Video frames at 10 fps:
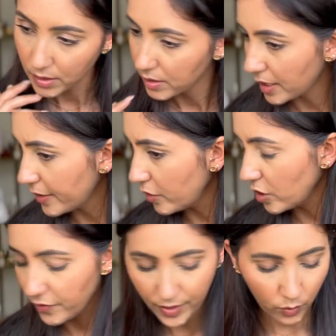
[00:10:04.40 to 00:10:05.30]
I don't know
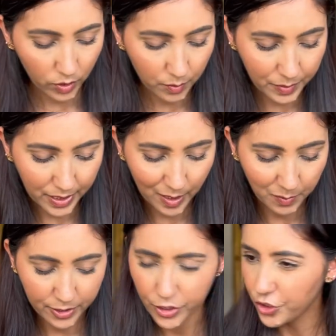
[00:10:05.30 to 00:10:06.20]
if I will be
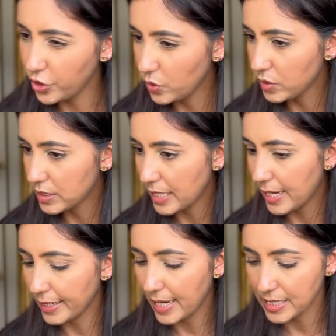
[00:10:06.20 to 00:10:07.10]
able to use
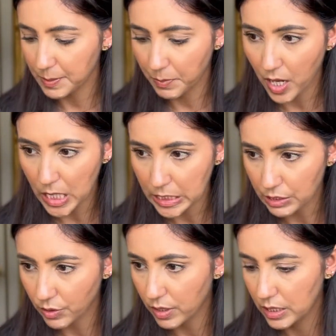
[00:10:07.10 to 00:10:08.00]
that as a
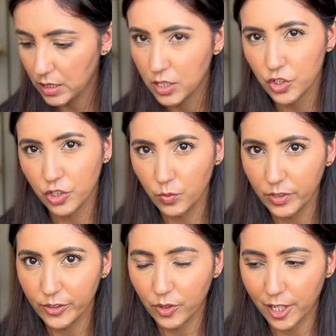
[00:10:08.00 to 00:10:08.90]
powder. Should we
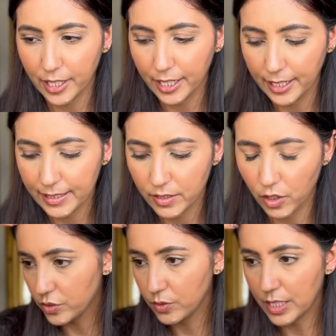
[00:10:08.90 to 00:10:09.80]
try it?
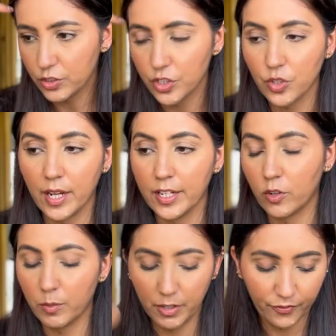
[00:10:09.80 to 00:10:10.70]
To actually try it
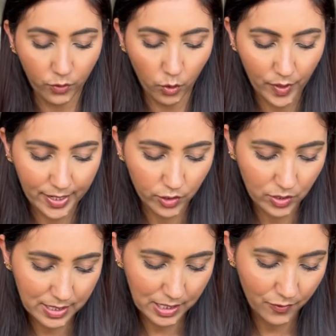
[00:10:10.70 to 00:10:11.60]
on my forehead to
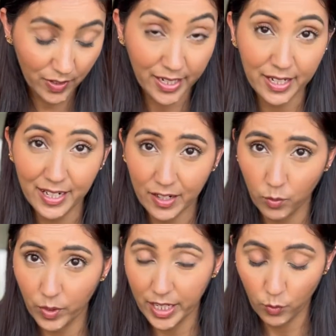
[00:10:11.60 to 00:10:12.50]
see if I can get
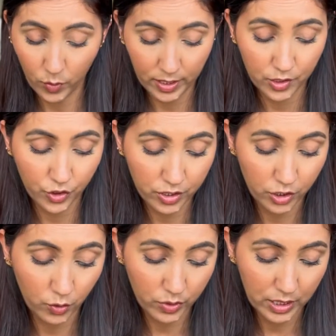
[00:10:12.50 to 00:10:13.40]
away with just
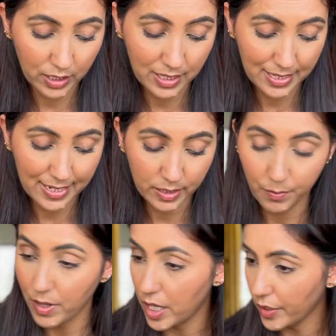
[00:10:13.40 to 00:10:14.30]
using this as a
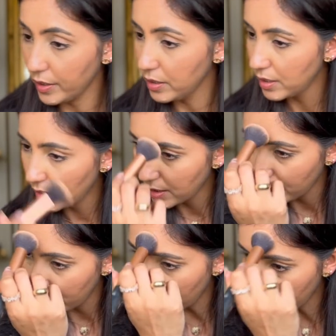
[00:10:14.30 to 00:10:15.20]
powder.
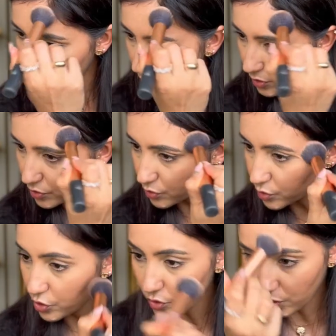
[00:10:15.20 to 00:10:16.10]
I'm not too
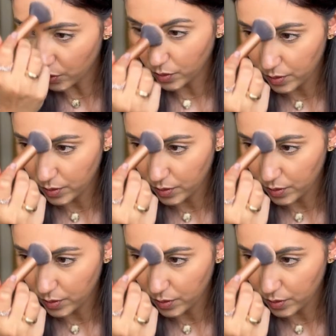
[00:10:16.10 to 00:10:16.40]
sure.